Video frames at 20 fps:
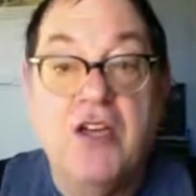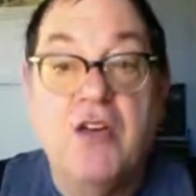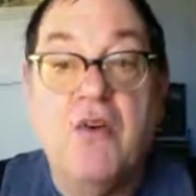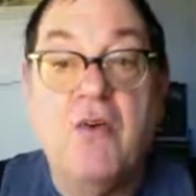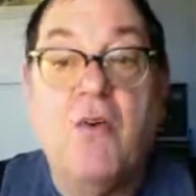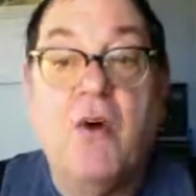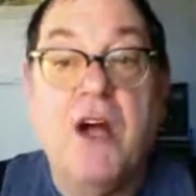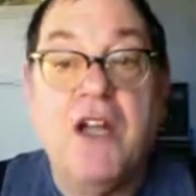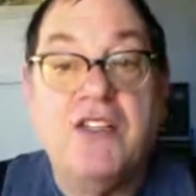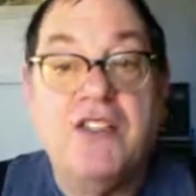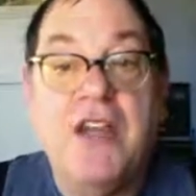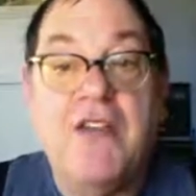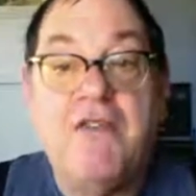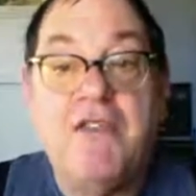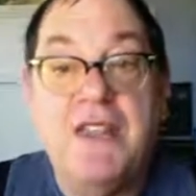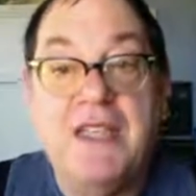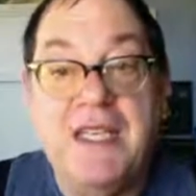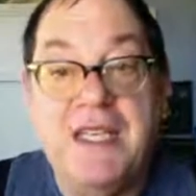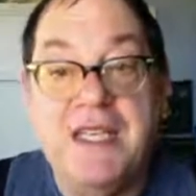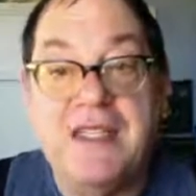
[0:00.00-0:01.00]
Watch out for
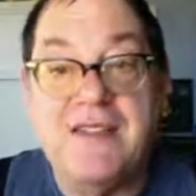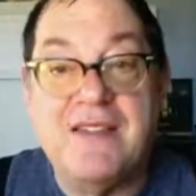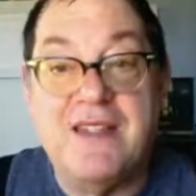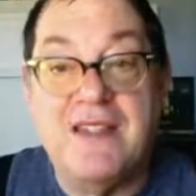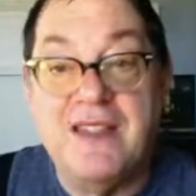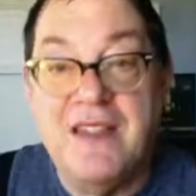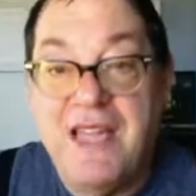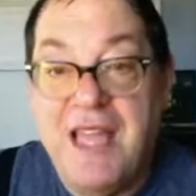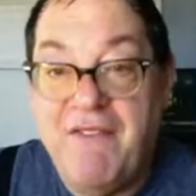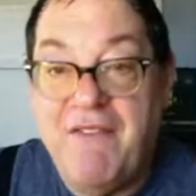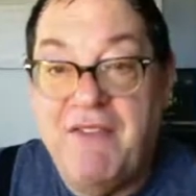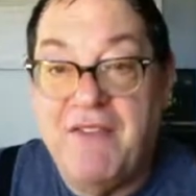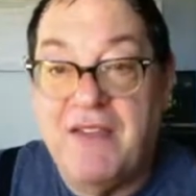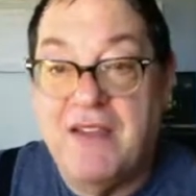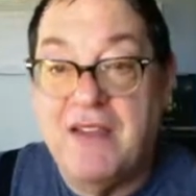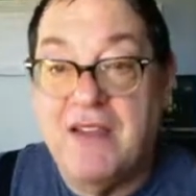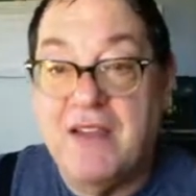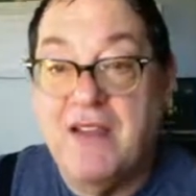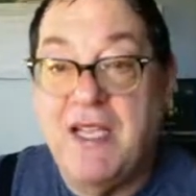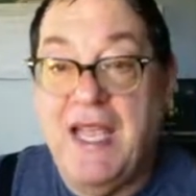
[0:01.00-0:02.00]
the yeast, the leaven,
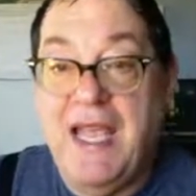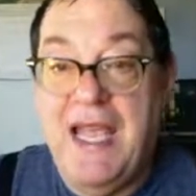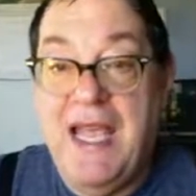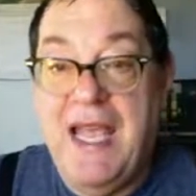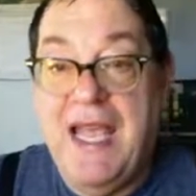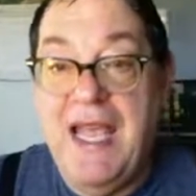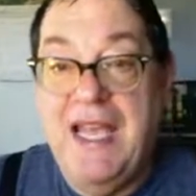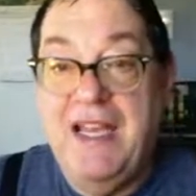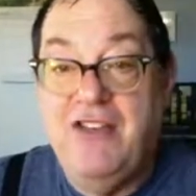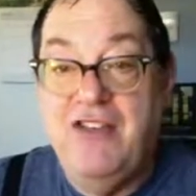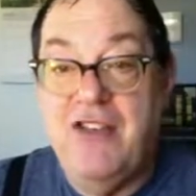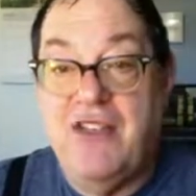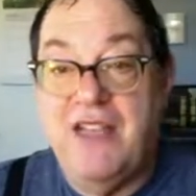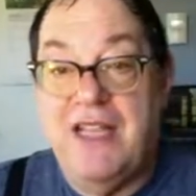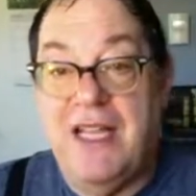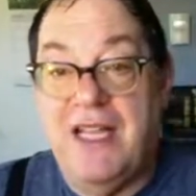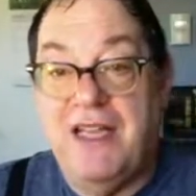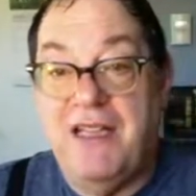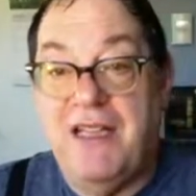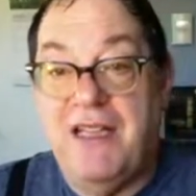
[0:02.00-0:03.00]
the agent
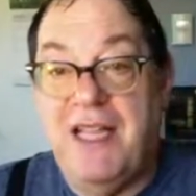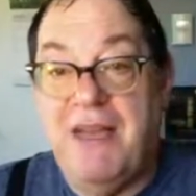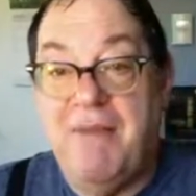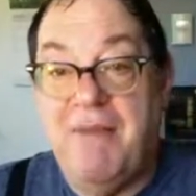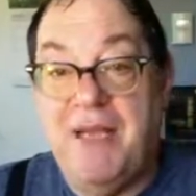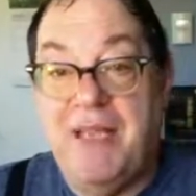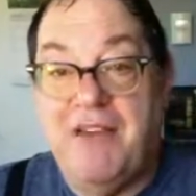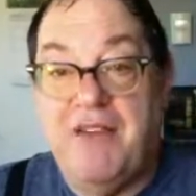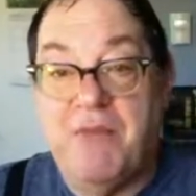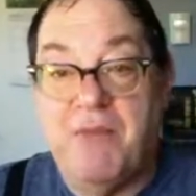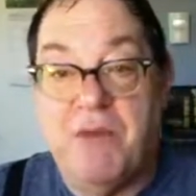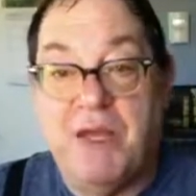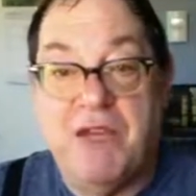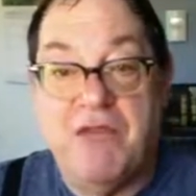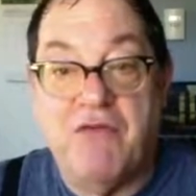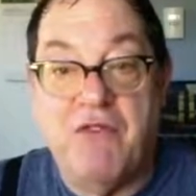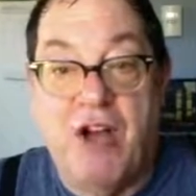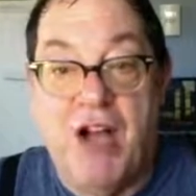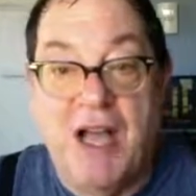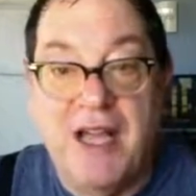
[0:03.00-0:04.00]
that let, makes
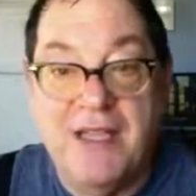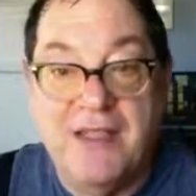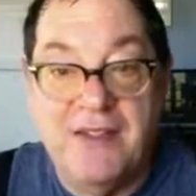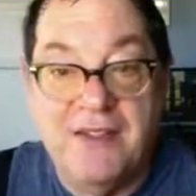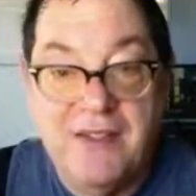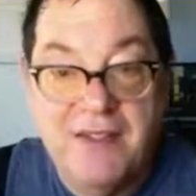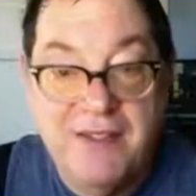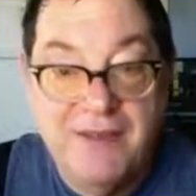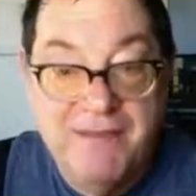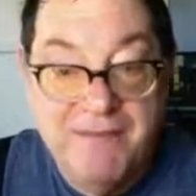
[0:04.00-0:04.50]
bread rise.